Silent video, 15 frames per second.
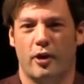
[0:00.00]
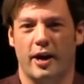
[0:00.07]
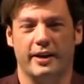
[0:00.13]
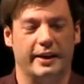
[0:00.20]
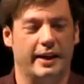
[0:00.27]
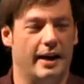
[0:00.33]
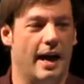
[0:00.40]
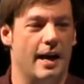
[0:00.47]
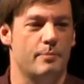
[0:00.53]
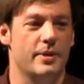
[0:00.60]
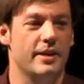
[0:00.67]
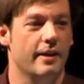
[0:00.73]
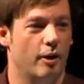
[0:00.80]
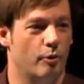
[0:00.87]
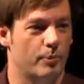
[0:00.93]
trying to get
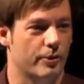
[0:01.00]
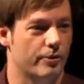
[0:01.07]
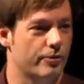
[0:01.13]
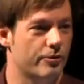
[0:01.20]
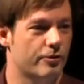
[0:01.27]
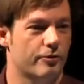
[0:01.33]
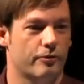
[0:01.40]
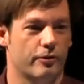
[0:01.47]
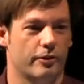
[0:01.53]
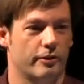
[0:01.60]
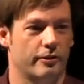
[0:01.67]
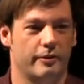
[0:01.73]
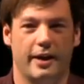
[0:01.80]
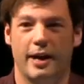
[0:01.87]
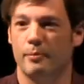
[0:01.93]
IP helpers
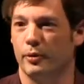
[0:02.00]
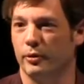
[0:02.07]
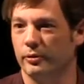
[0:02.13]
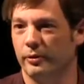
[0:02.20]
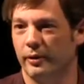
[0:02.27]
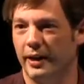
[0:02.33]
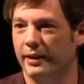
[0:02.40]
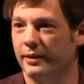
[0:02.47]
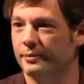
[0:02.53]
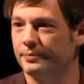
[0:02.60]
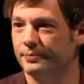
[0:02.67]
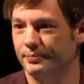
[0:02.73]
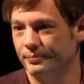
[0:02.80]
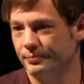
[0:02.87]
for NetBoot, right?